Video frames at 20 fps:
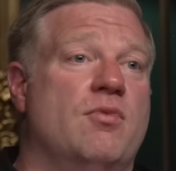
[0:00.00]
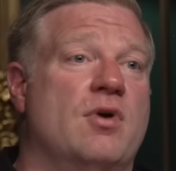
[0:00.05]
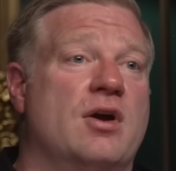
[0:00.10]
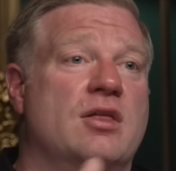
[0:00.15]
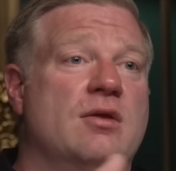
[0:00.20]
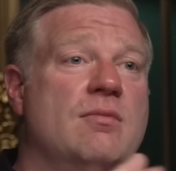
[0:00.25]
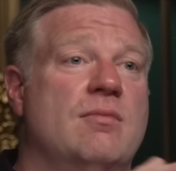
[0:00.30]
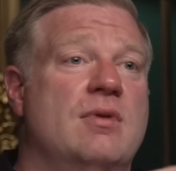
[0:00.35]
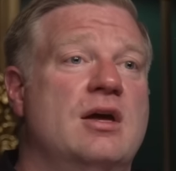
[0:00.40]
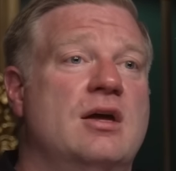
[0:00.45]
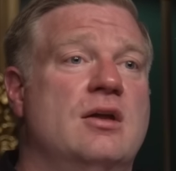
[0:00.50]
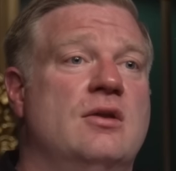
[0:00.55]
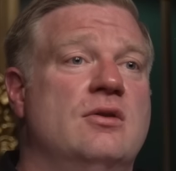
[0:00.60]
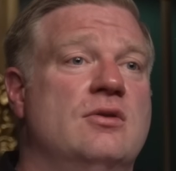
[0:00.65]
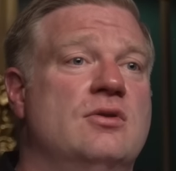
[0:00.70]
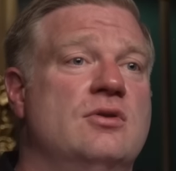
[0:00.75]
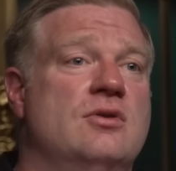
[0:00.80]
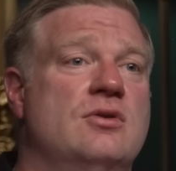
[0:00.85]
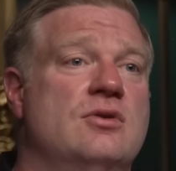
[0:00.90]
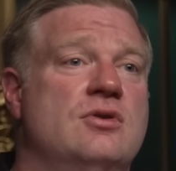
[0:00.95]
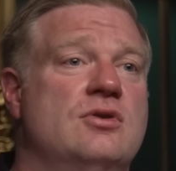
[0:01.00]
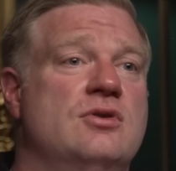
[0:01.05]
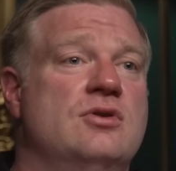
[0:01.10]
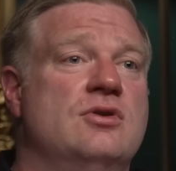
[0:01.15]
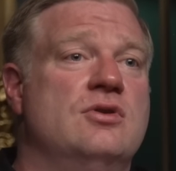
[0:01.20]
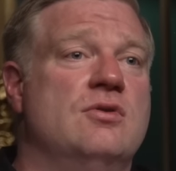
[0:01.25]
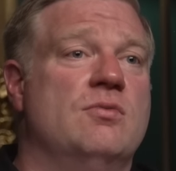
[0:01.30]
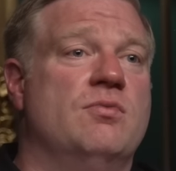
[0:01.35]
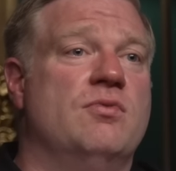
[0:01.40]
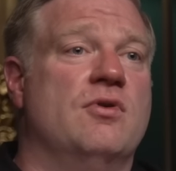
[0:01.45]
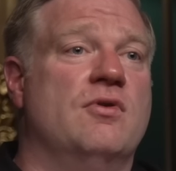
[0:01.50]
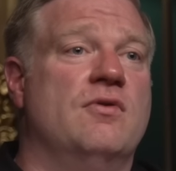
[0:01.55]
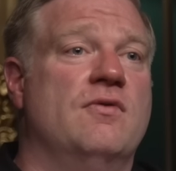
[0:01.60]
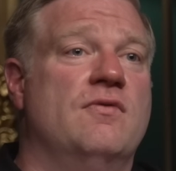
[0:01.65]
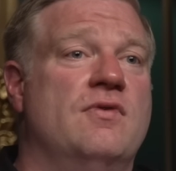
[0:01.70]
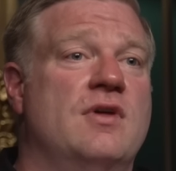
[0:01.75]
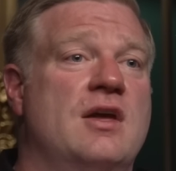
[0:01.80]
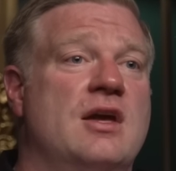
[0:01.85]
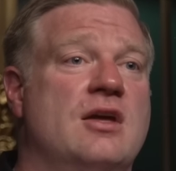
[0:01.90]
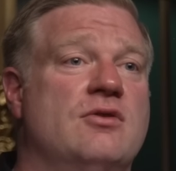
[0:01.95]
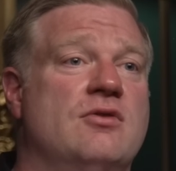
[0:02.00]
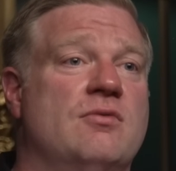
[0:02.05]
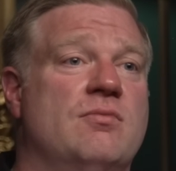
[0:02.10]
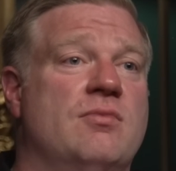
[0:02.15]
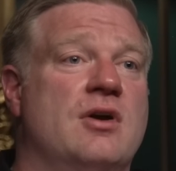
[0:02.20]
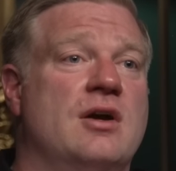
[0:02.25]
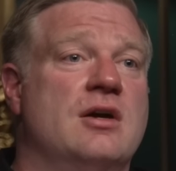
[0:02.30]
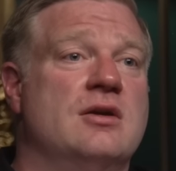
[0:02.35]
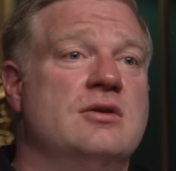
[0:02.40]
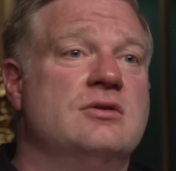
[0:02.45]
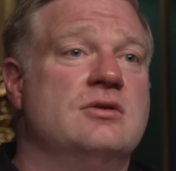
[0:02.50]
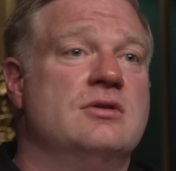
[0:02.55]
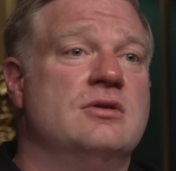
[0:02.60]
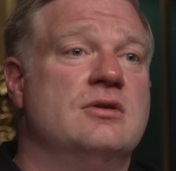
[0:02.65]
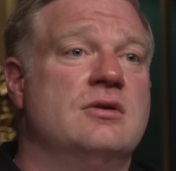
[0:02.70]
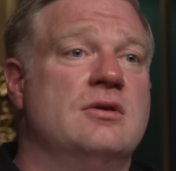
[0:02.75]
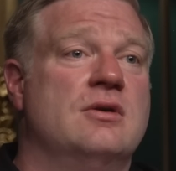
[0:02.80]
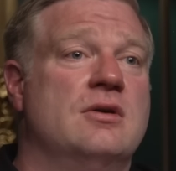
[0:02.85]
bring them in to prove the enterprise.